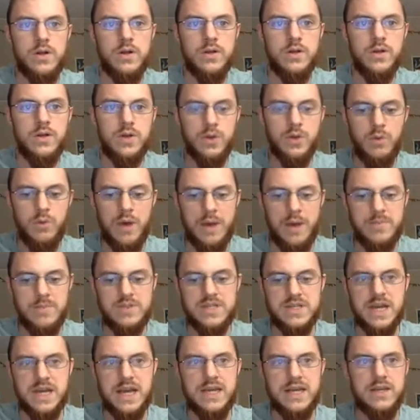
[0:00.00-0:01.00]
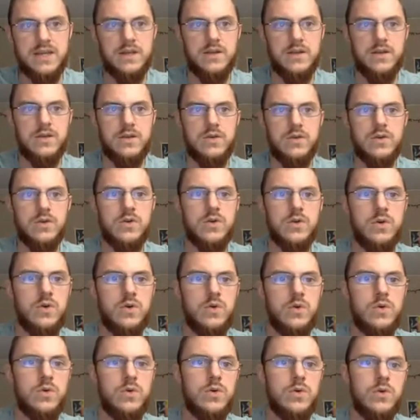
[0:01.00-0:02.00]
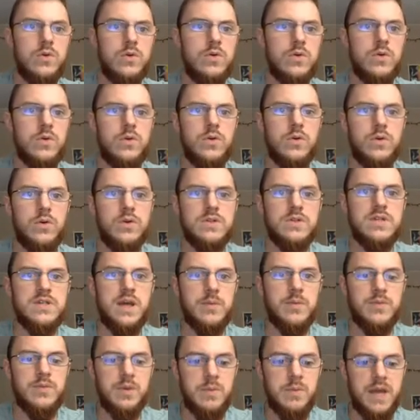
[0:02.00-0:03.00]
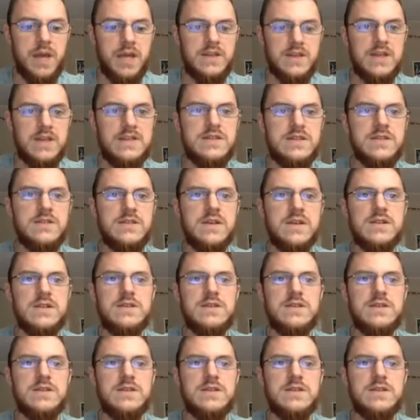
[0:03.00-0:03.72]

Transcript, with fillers: new website, your new subdomain. This is a